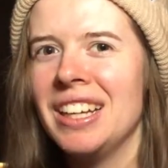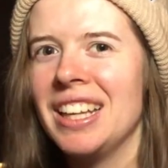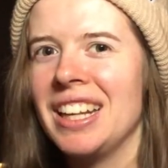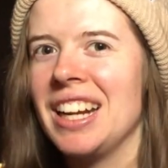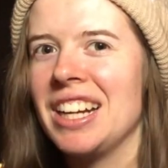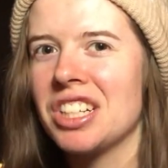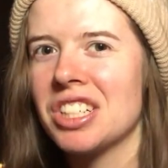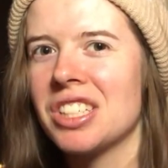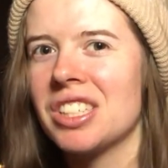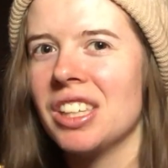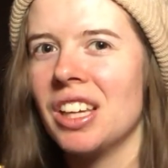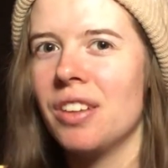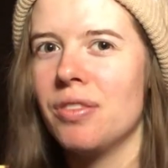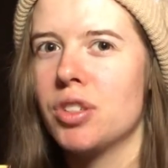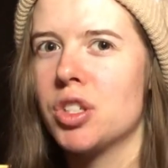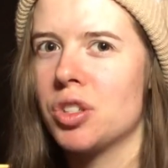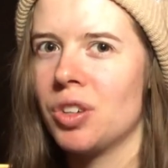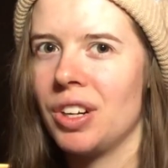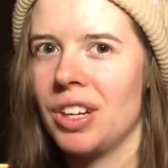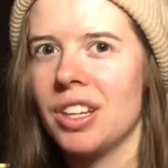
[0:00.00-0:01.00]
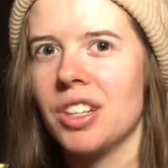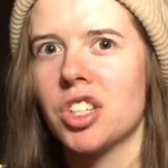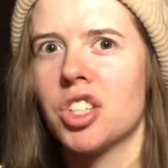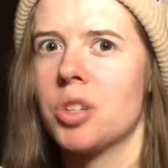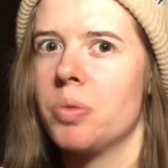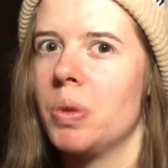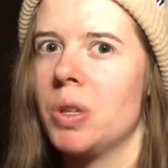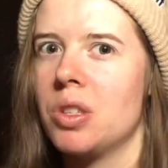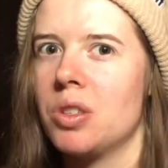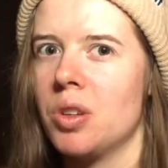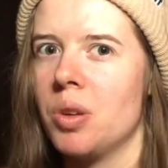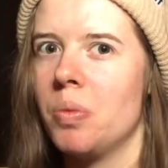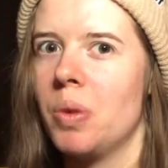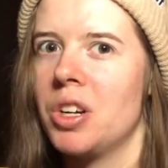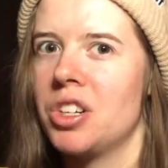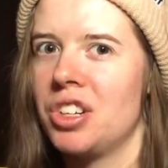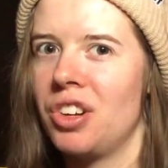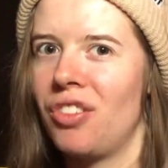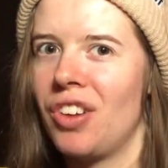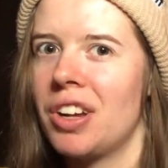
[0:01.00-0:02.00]
And I just love string instruments so
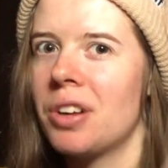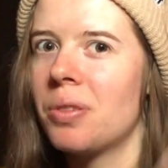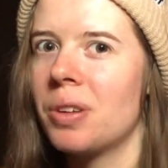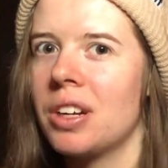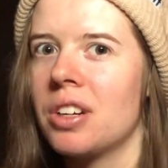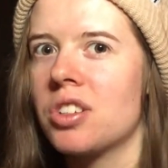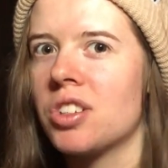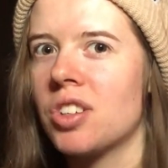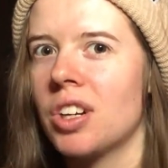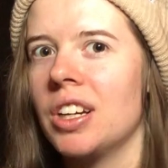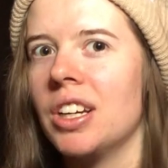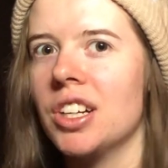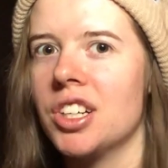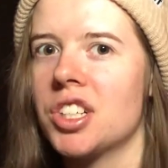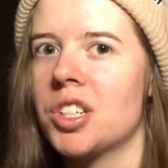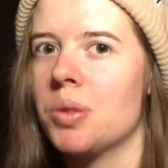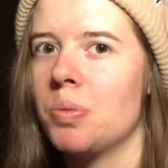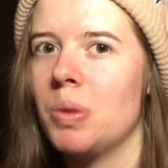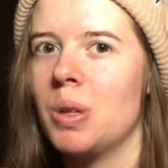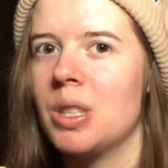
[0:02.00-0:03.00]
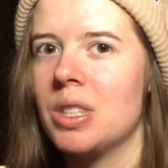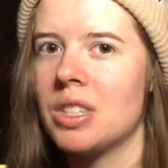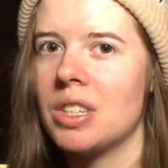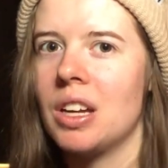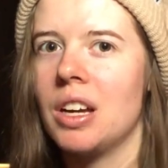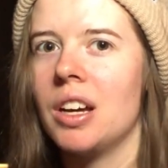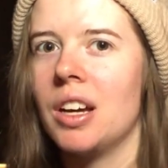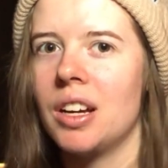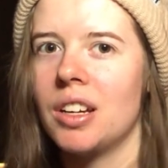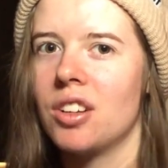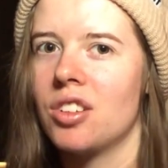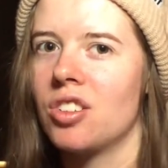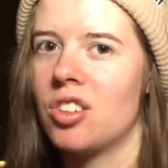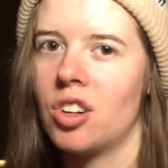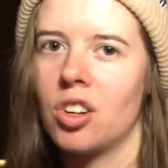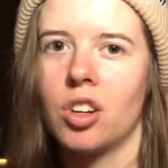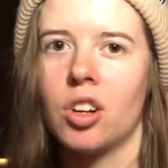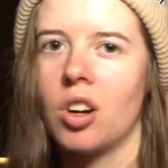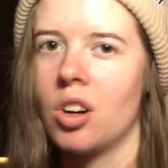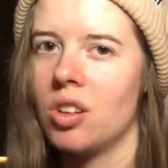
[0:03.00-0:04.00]
much. If I don't hear string instruments,
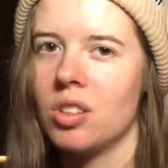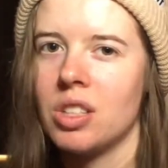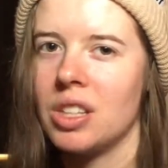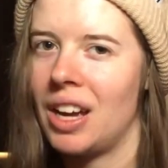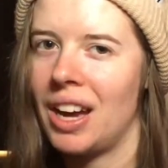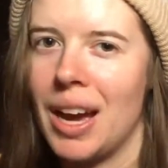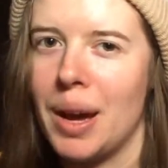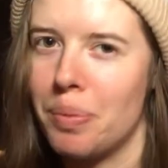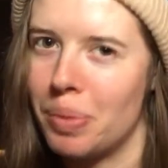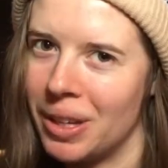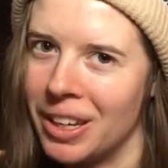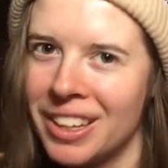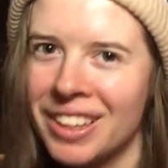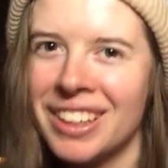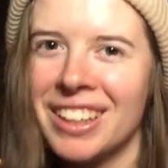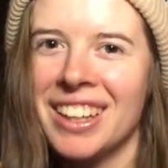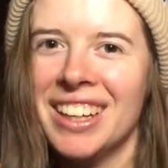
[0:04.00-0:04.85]
your girl's not happy.